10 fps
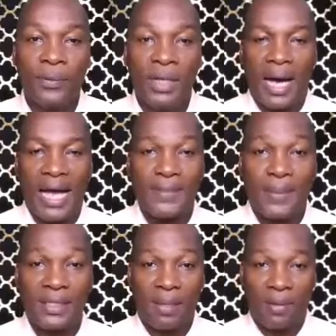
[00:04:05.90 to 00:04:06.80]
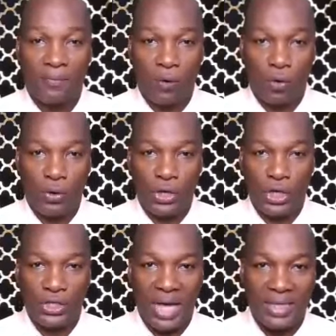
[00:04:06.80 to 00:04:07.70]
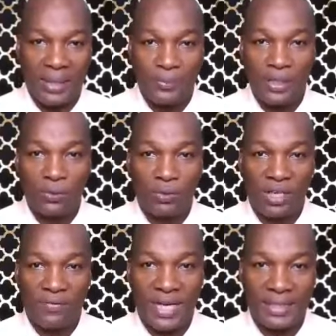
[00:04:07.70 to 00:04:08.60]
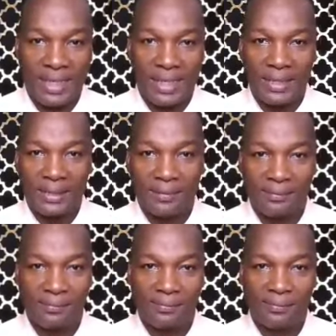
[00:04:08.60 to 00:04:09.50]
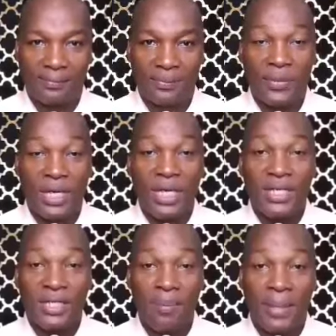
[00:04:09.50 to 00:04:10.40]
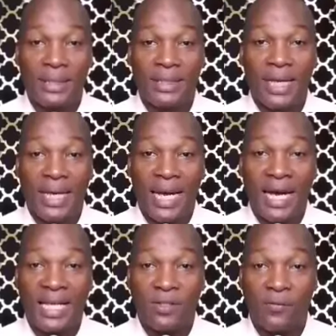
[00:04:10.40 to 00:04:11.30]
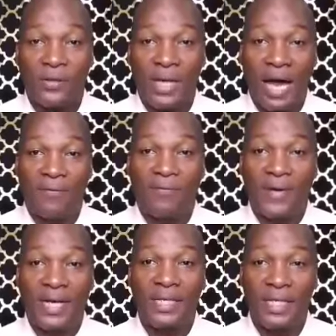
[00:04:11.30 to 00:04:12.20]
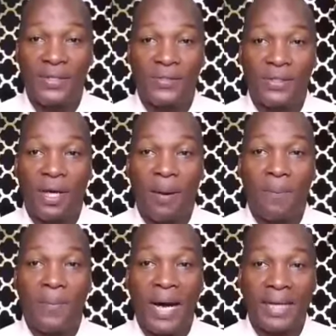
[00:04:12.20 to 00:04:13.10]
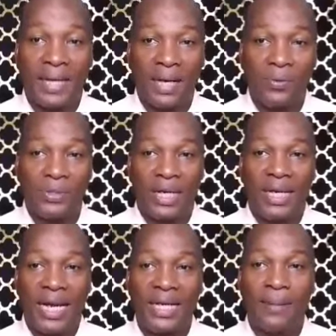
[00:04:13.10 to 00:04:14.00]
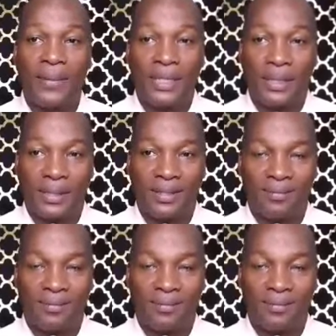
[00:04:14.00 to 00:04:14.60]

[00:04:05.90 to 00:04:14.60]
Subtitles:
Aspect number 4 is adapting to diverse learners. In CBET, learners often have varying needs, backgrounds, and learning paces.